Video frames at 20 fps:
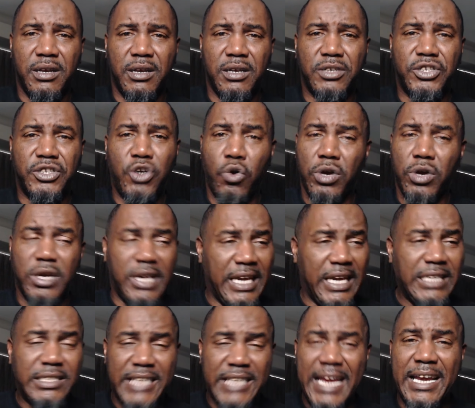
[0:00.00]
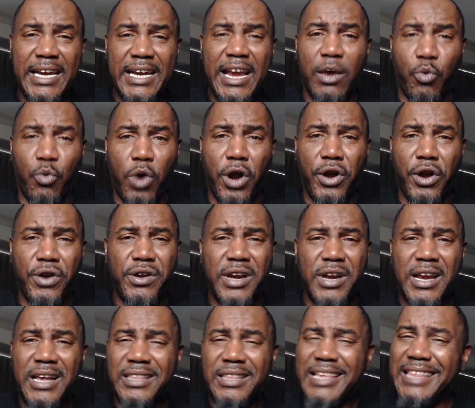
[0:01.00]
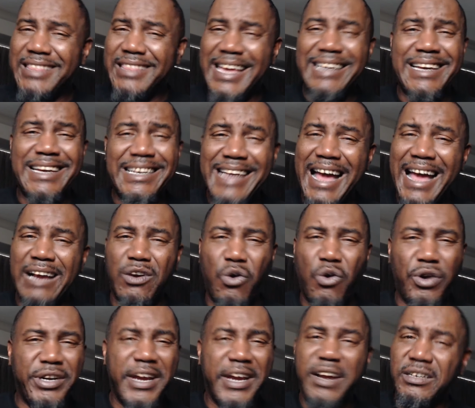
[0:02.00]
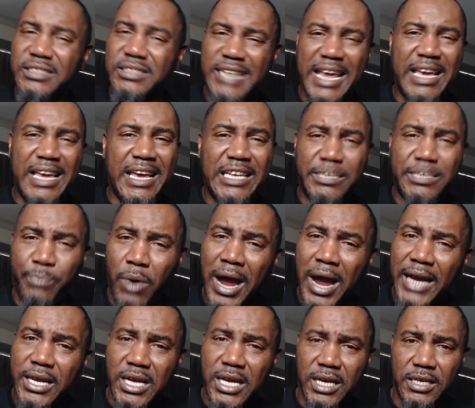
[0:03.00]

So he's taking their word that they did not go in there and take his product.